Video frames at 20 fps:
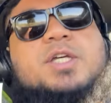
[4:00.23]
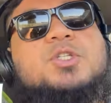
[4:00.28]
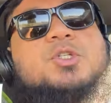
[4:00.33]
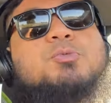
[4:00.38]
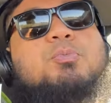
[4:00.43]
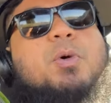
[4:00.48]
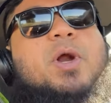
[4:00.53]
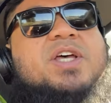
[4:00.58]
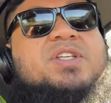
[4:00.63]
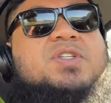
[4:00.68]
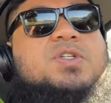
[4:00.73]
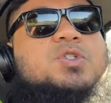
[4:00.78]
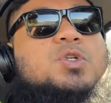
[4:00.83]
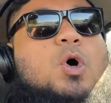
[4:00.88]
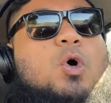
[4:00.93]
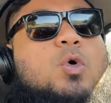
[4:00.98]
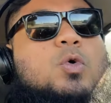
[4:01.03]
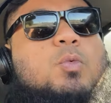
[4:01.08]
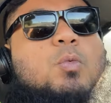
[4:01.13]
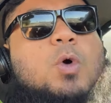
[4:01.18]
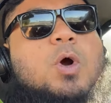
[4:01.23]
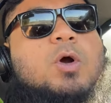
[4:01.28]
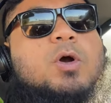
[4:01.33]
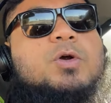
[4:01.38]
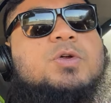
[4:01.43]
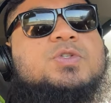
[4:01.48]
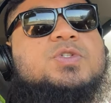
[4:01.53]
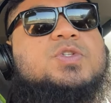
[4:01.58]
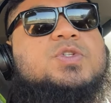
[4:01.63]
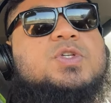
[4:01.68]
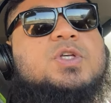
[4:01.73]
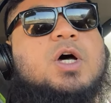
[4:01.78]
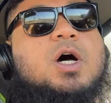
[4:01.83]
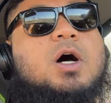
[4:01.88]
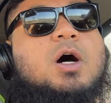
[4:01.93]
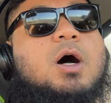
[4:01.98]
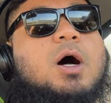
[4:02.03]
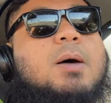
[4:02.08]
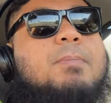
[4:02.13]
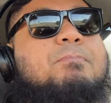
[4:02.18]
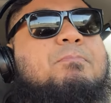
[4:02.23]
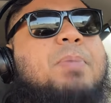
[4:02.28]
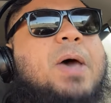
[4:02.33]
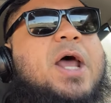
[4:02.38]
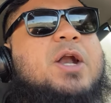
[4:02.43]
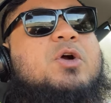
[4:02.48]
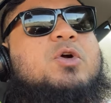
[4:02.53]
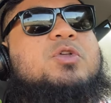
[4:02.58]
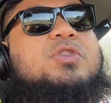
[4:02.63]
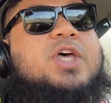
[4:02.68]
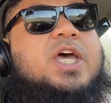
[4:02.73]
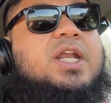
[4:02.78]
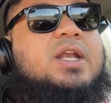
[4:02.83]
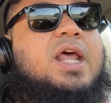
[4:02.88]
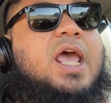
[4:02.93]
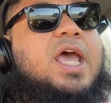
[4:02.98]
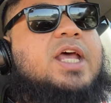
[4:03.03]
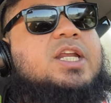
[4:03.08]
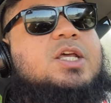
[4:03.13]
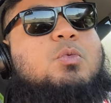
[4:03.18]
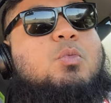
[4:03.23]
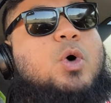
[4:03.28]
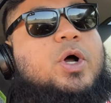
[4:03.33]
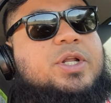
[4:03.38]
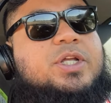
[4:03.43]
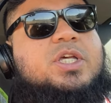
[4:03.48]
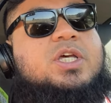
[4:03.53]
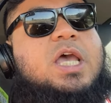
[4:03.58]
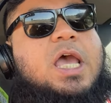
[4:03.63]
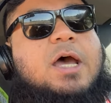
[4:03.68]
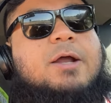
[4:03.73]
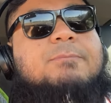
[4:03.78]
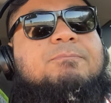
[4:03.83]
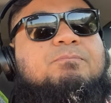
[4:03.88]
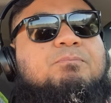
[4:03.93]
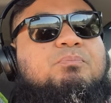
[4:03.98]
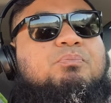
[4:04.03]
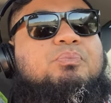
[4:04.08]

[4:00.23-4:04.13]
express his own words uh, better than anyone can.